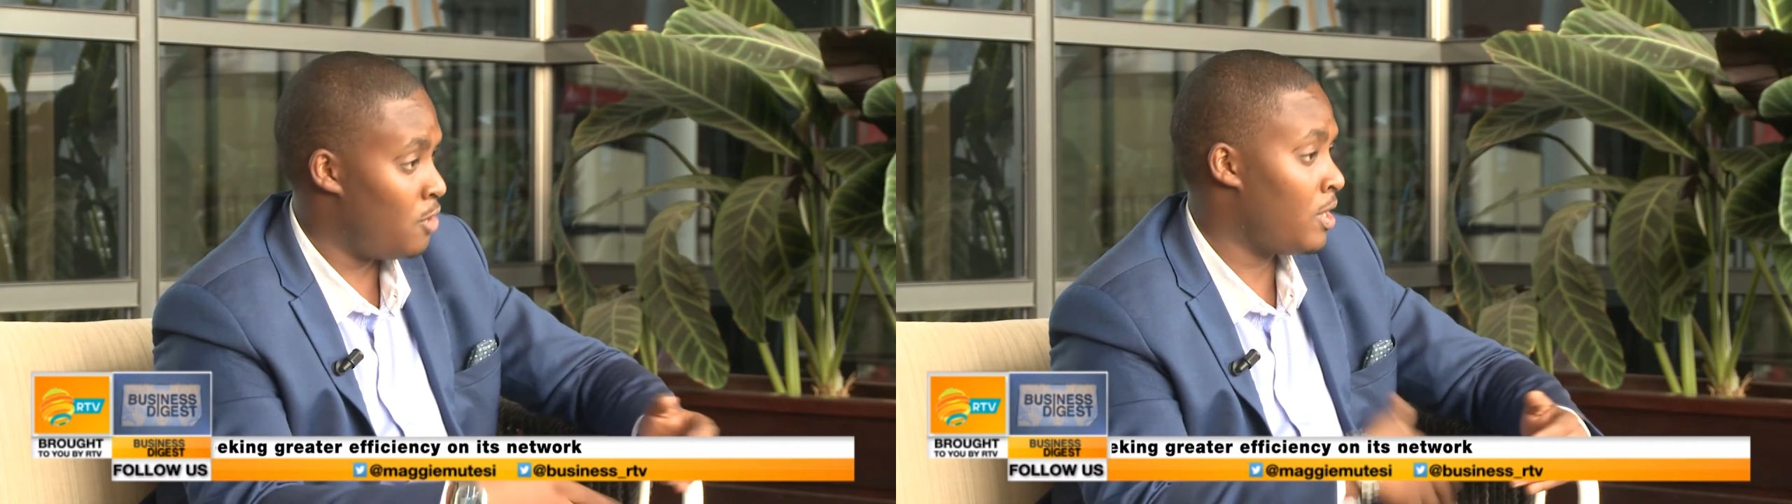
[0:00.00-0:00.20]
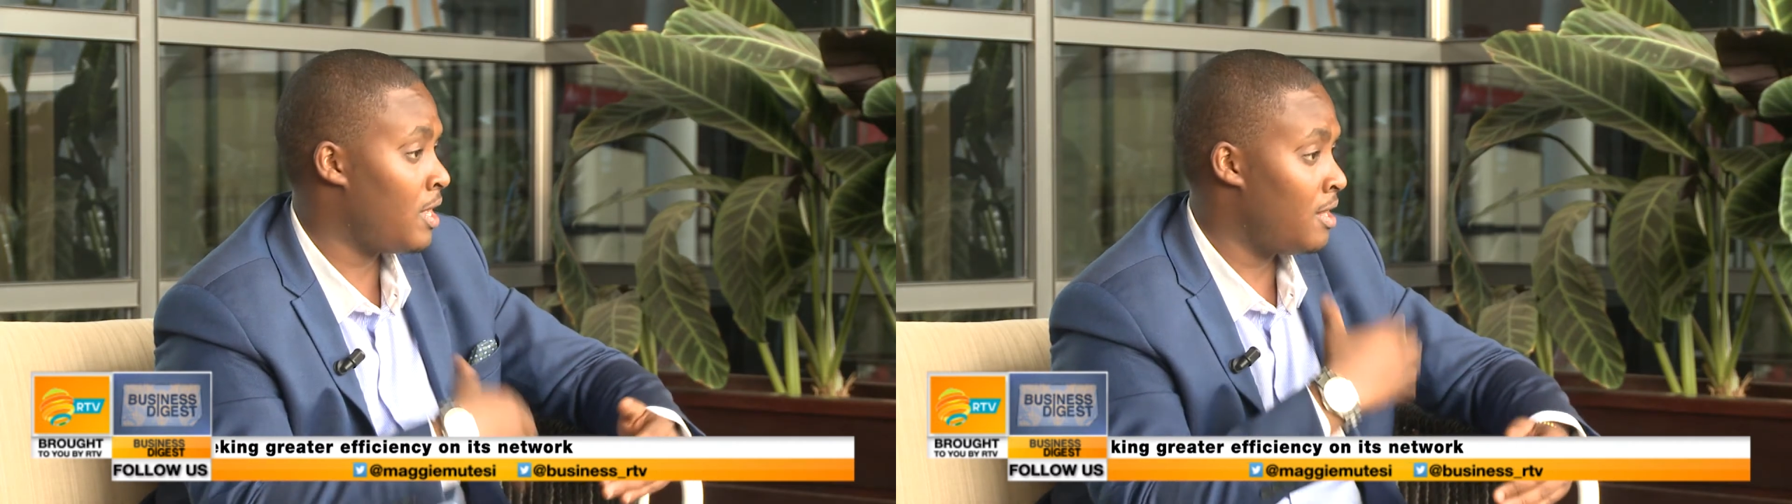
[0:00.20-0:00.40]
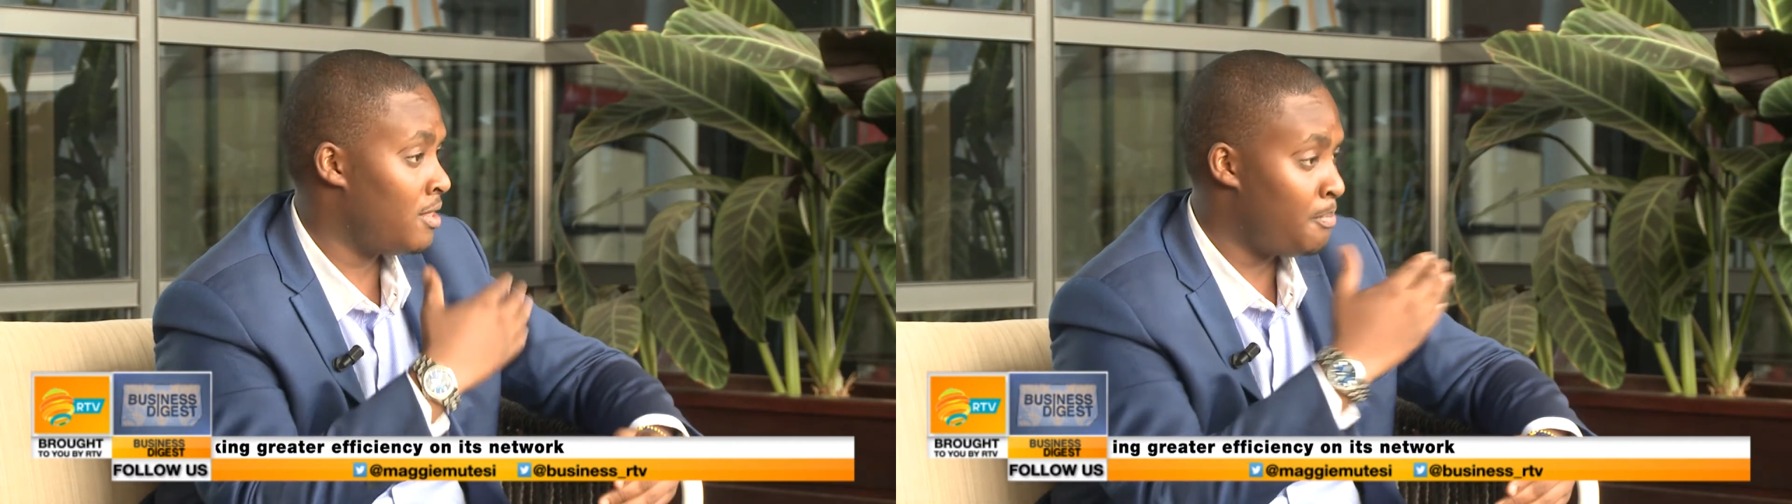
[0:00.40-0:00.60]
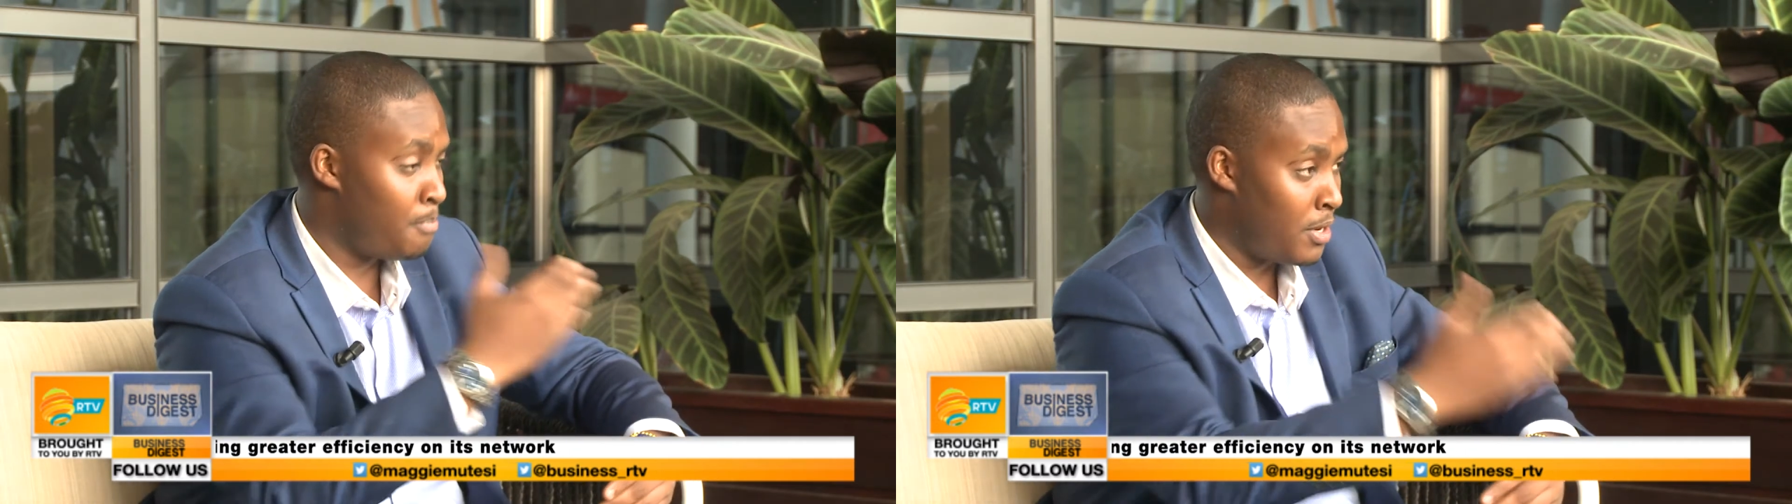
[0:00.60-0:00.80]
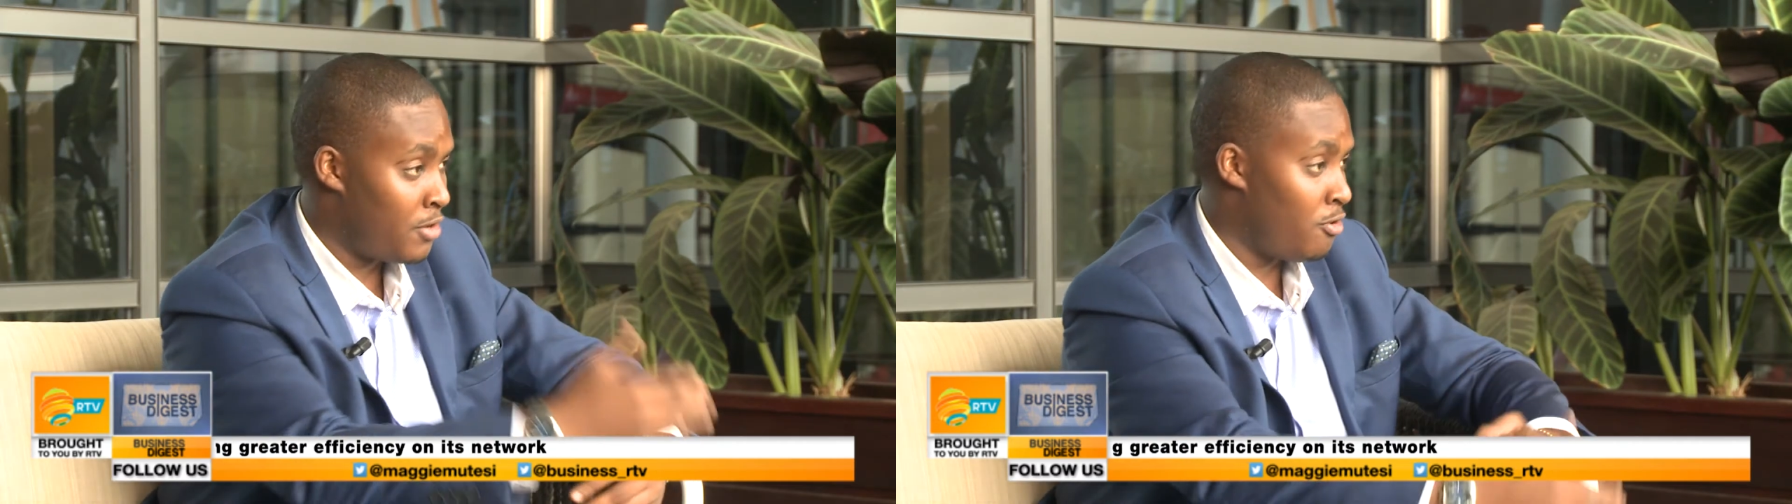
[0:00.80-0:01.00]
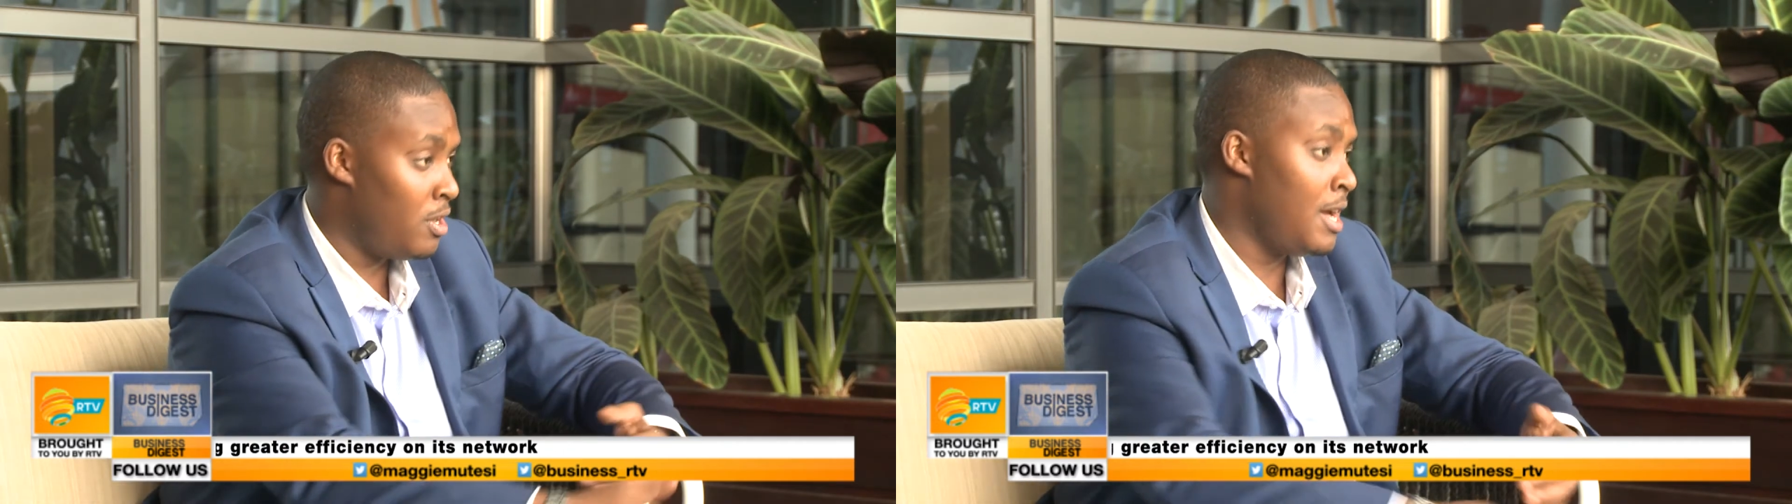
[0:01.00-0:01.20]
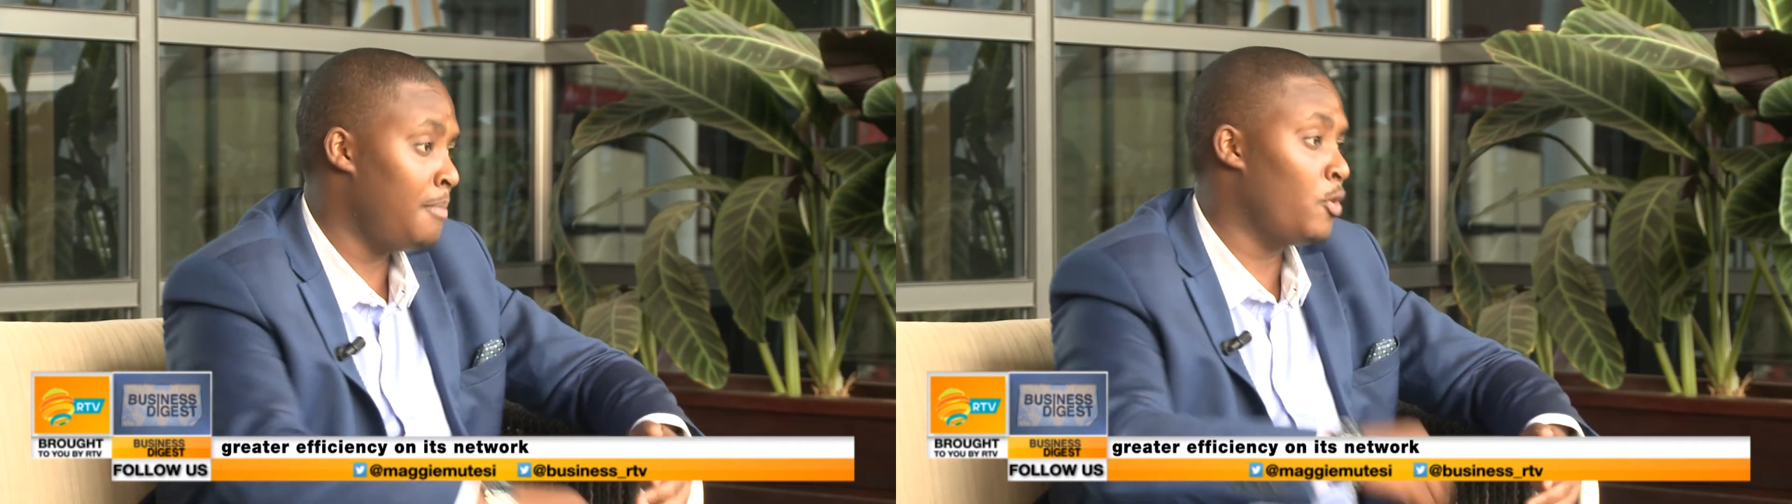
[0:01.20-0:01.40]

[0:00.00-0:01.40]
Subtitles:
looking at the petroleum,